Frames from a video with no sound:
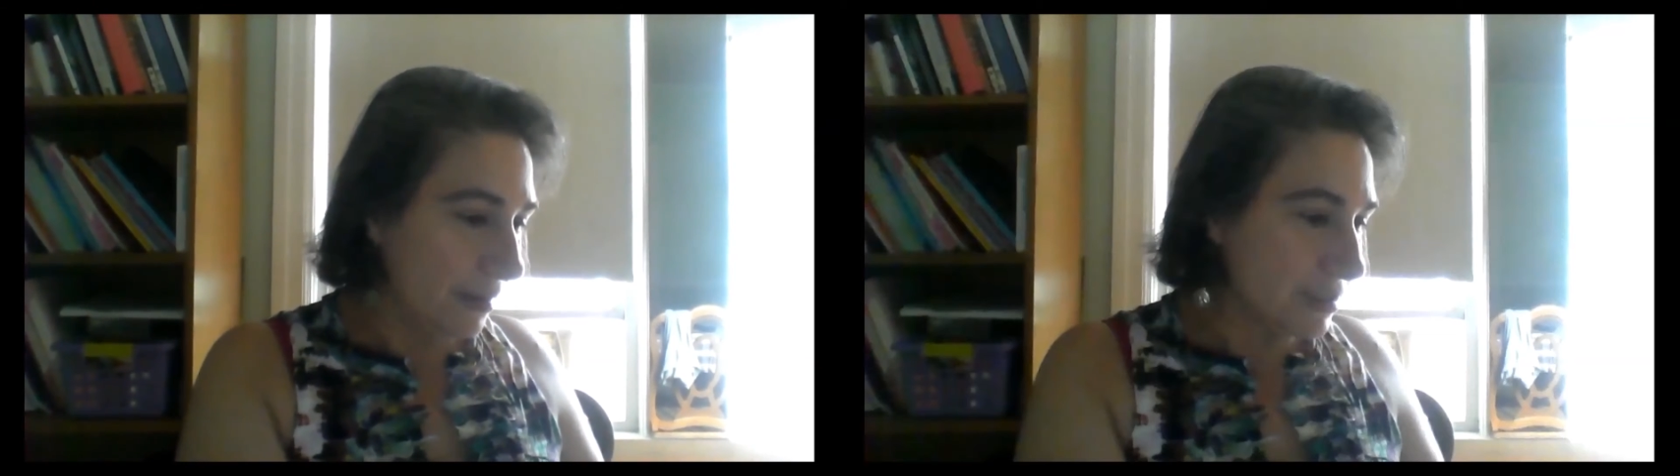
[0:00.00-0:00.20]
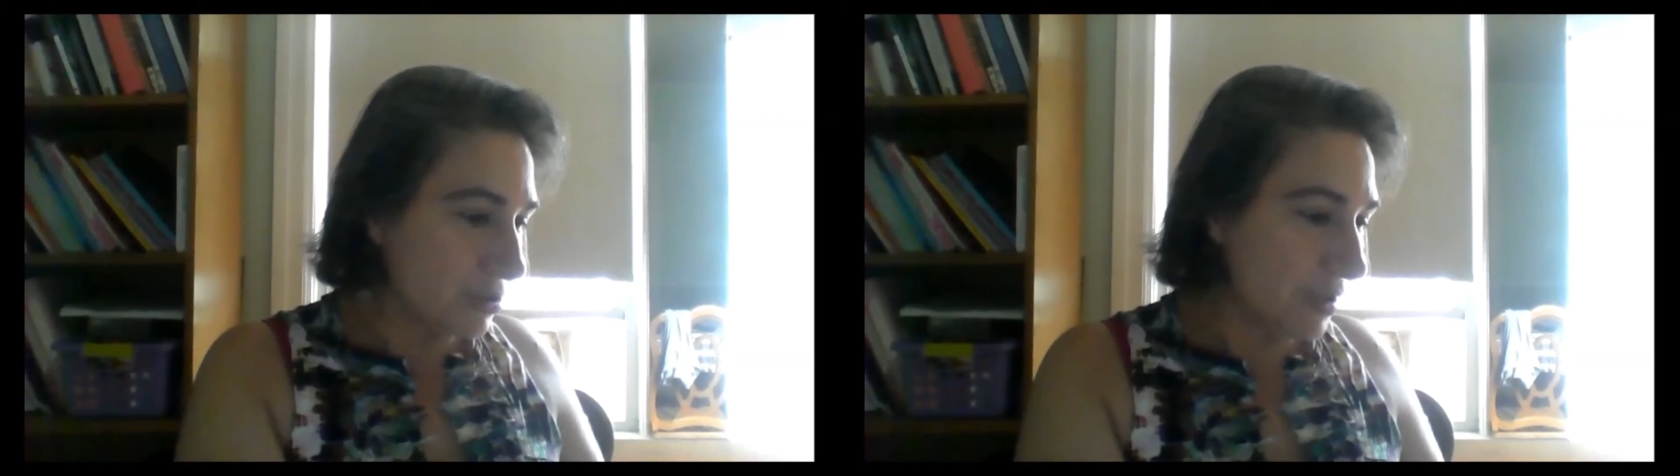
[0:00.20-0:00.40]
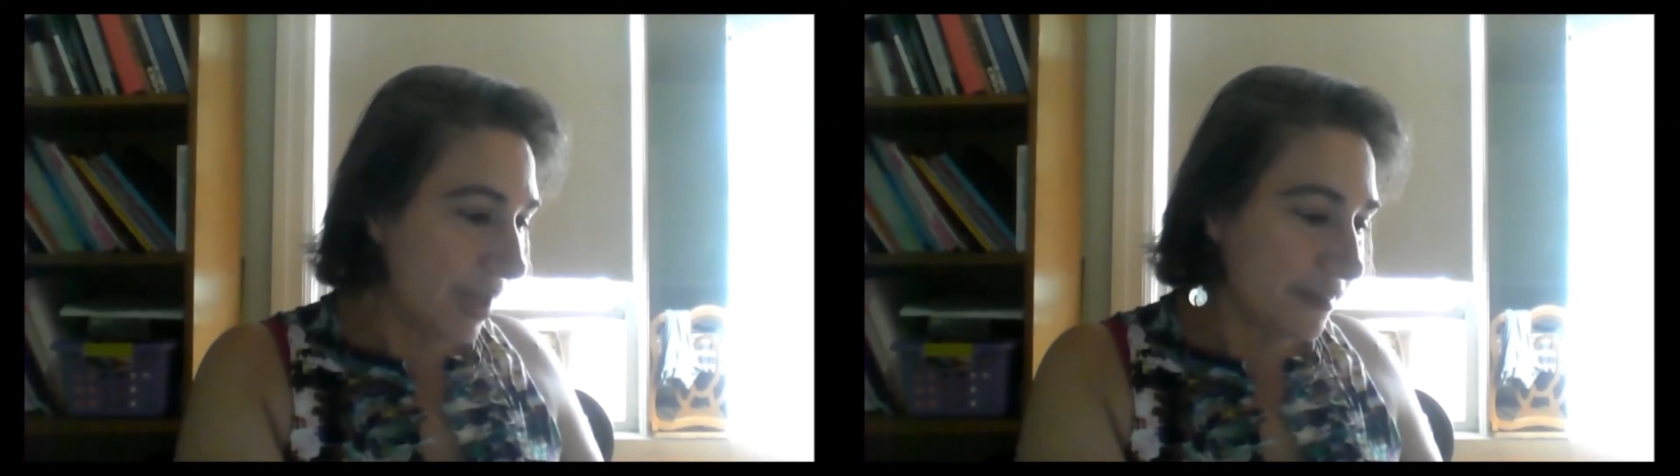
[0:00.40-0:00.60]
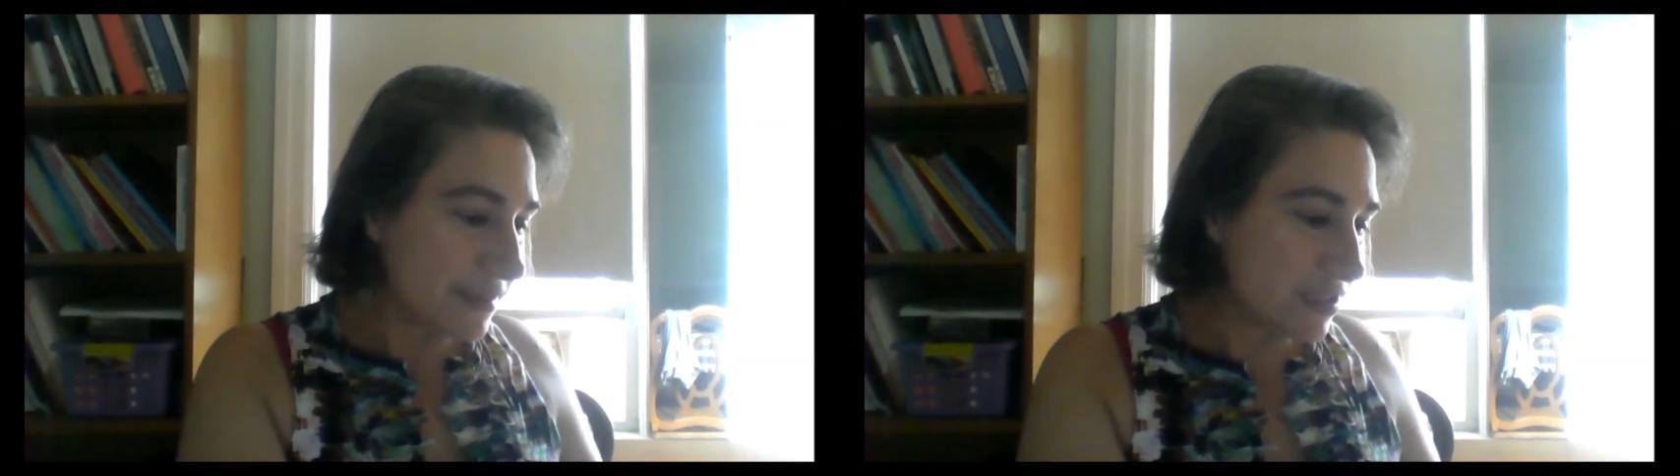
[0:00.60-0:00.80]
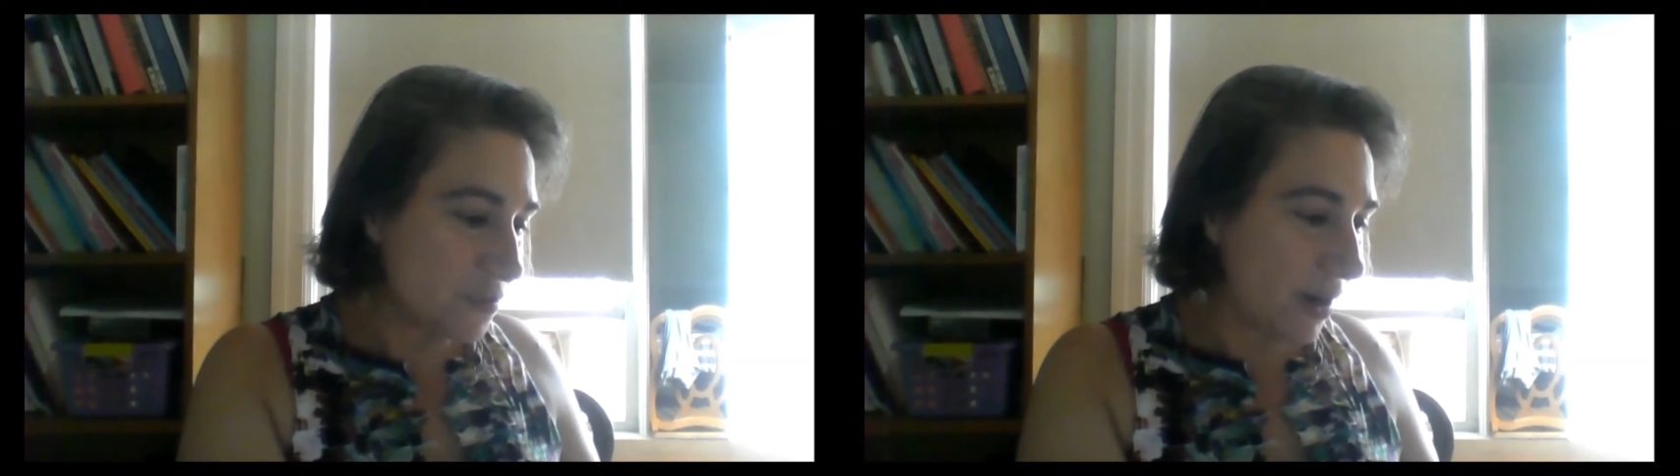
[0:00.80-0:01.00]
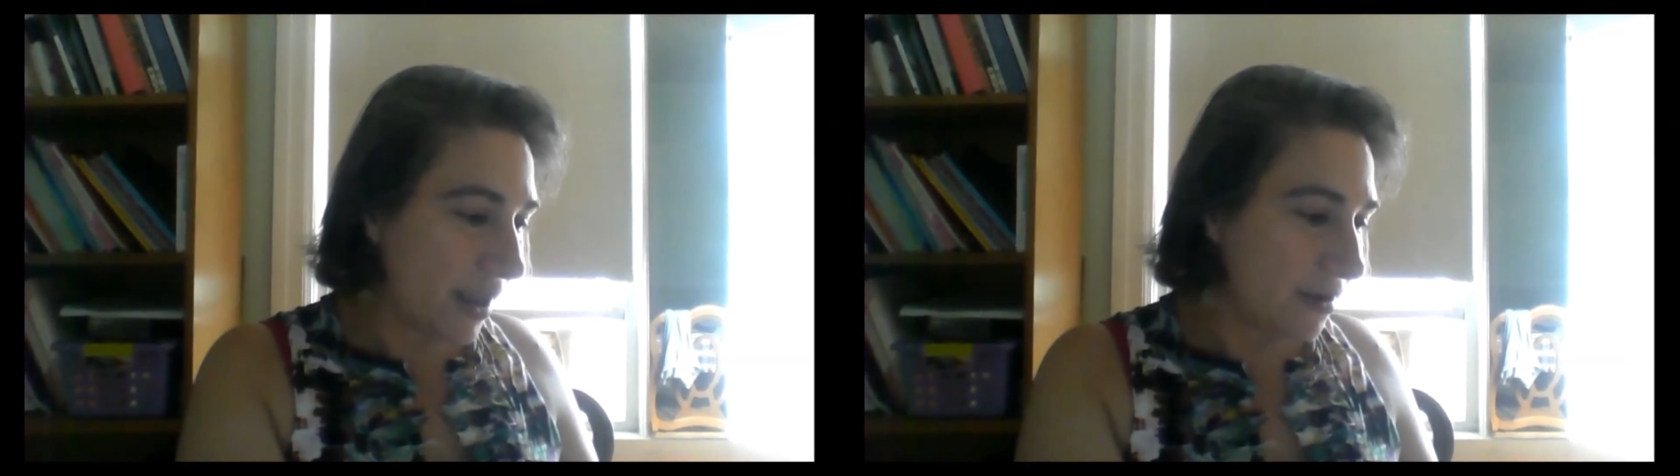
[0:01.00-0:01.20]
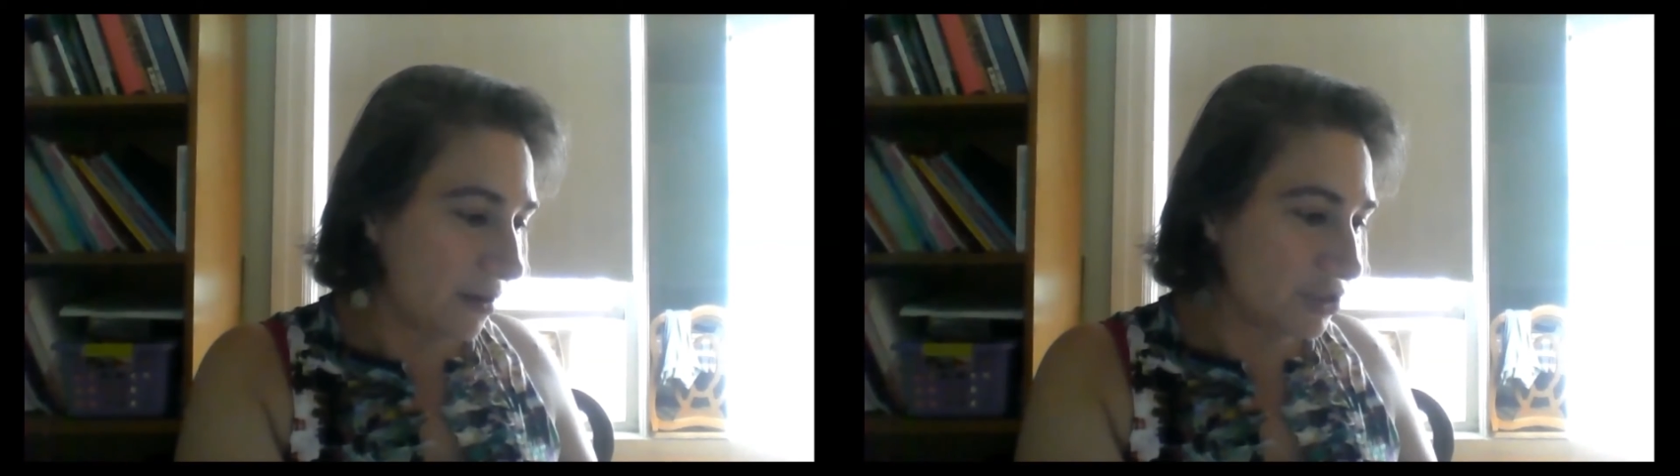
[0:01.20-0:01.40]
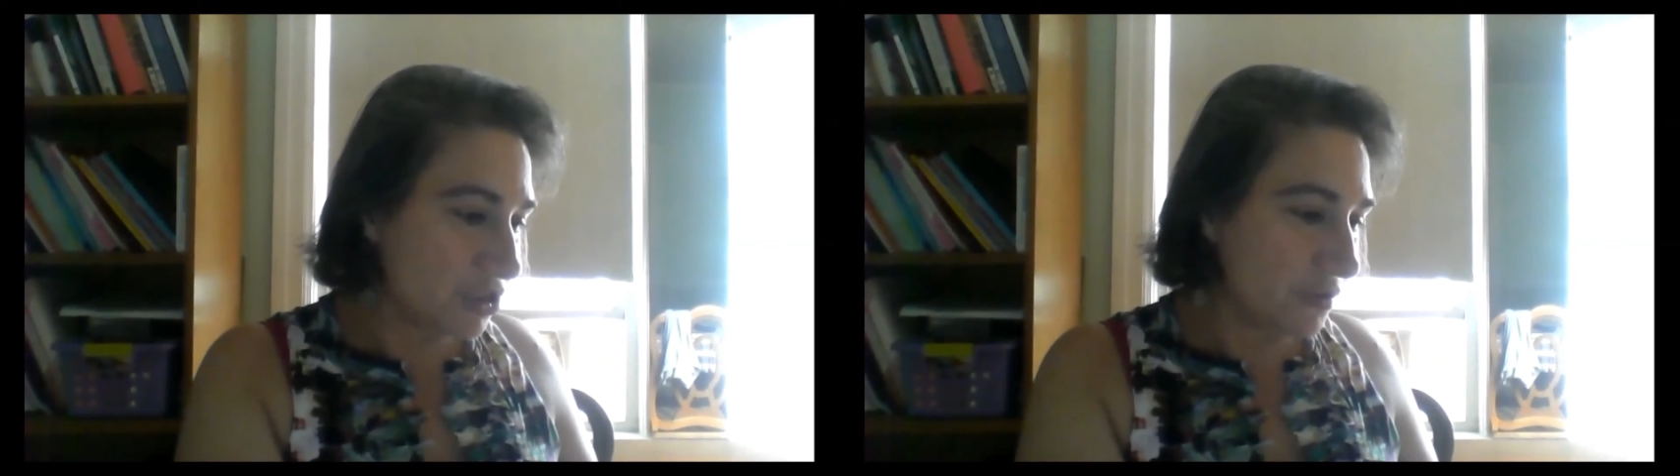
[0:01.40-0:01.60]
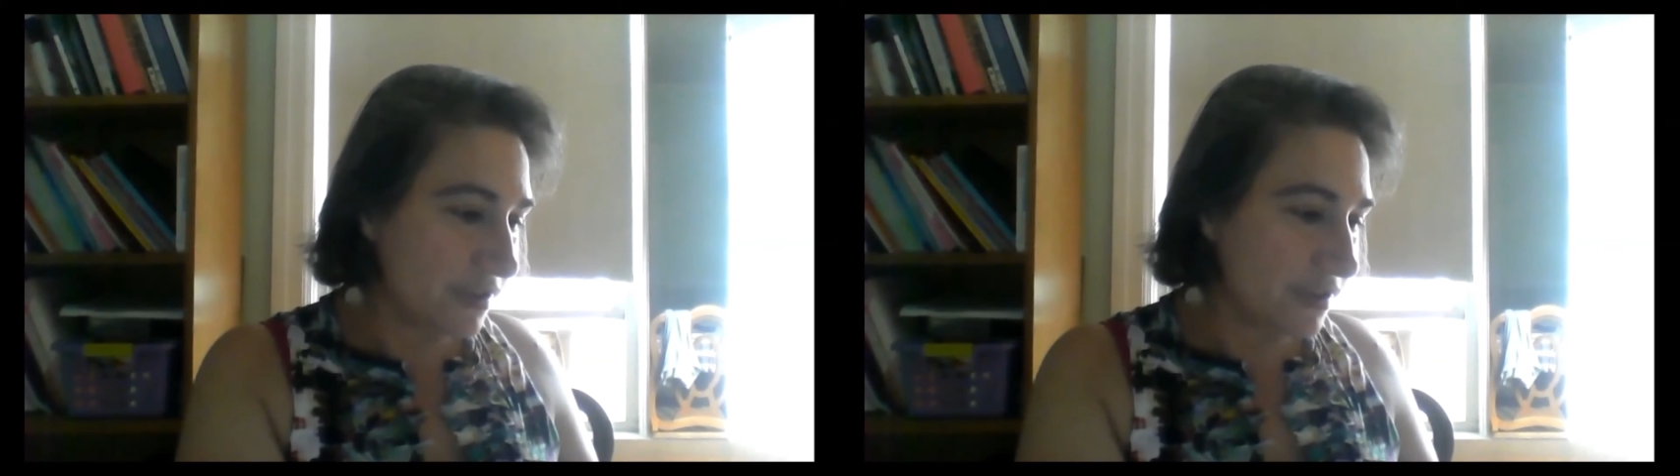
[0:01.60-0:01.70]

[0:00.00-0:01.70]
So yeah, this is what I go to,